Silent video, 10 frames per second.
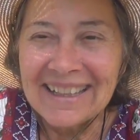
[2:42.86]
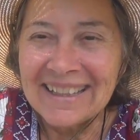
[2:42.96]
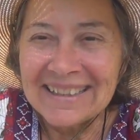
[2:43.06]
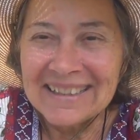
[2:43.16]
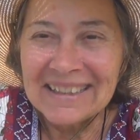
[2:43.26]

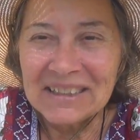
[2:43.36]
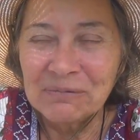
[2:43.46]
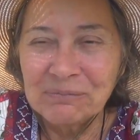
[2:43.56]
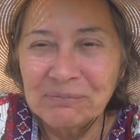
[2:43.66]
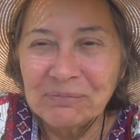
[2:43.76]
And
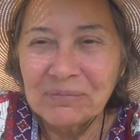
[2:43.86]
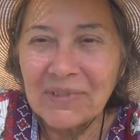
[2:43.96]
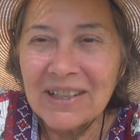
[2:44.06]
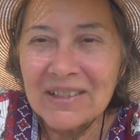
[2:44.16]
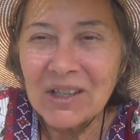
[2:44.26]
um,
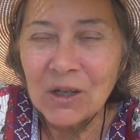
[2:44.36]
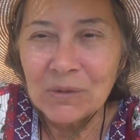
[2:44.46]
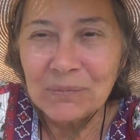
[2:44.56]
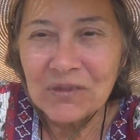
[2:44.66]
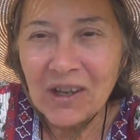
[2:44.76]

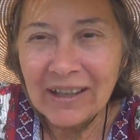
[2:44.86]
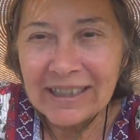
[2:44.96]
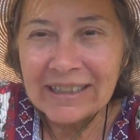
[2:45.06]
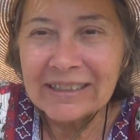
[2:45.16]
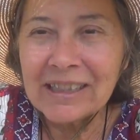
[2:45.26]
so,
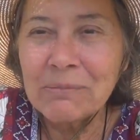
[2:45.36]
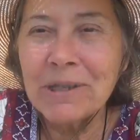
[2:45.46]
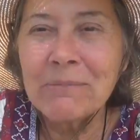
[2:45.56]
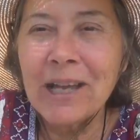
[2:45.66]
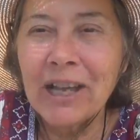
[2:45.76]
talking a little
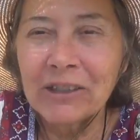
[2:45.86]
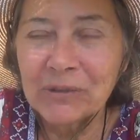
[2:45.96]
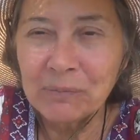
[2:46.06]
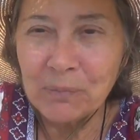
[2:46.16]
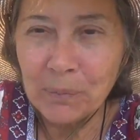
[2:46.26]
bit about
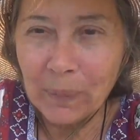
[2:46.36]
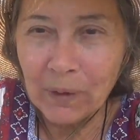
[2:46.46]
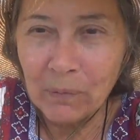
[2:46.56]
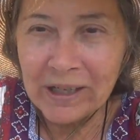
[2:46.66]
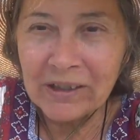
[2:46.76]

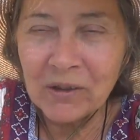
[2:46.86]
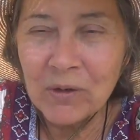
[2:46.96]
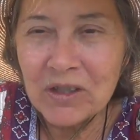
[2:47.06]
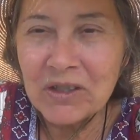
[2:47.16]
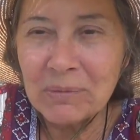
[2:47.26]
what in the
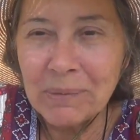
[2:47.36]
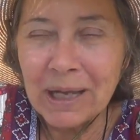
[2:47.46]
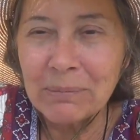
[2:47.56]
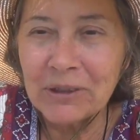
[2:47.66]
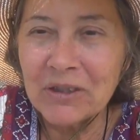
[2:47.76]
Christian
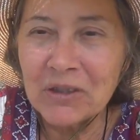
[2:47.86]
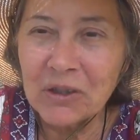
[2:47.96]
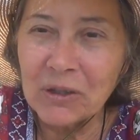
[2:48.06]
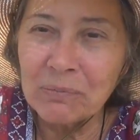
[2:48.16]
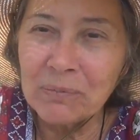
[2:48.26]
Bible is
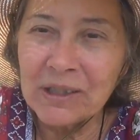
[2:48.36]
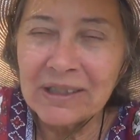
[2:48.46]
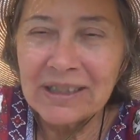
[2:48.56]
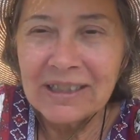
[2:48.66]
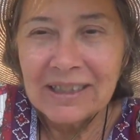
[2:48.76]
termed
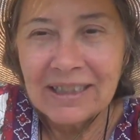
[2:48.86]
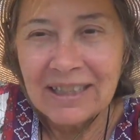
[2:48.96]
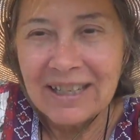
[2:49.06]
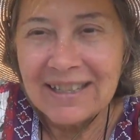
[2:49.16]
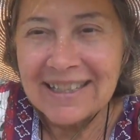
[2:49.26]

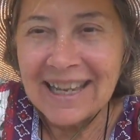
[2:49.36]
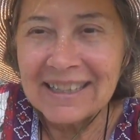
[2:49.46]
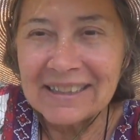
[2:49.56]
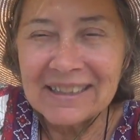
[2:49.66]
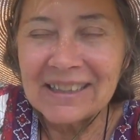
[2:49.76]

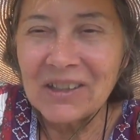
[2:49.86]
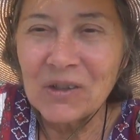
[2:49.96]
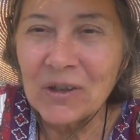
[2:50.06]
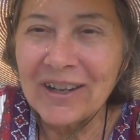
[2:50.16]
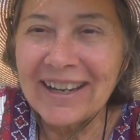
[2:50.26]
Satan,
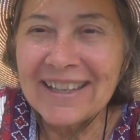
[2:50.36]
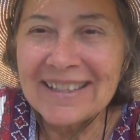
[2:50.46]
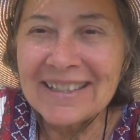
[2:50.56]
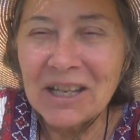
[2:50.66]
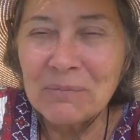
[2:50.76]
or
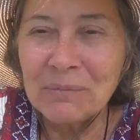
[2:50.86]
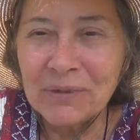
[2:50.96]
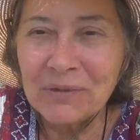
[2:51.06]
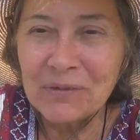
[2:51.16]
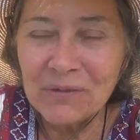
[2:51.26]
in some
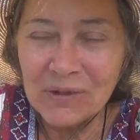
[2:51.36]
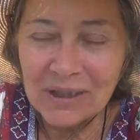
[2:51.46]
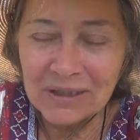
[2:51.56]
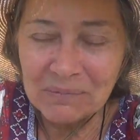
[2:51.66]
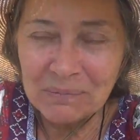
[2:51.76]

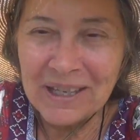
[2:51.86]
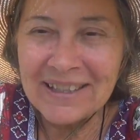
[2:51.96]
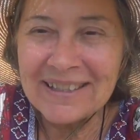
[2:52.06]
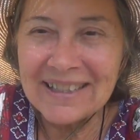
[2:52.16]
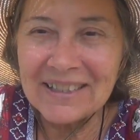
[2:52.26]
uh,
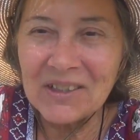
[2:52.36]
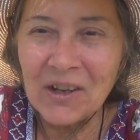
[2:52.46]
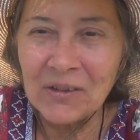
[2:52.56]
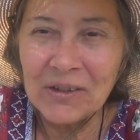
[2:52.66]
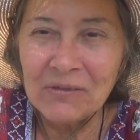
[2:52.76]
myths is
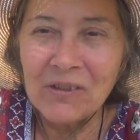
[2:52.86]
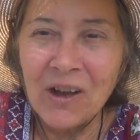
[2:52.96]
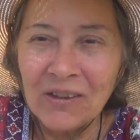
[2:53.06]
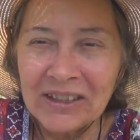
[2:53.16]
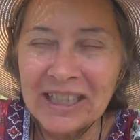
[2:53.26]
called the
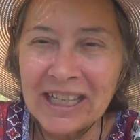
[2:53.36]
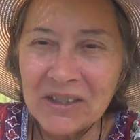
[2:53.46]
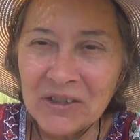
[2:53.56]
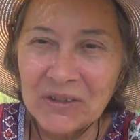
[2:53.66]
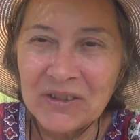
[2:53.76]
fallen
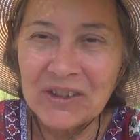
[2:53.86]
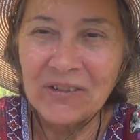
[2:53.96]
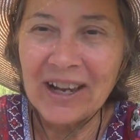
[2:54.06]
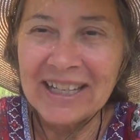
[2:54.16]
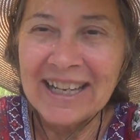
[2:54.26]
angels,
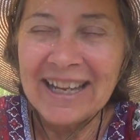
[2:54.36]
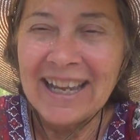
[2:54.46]
all right?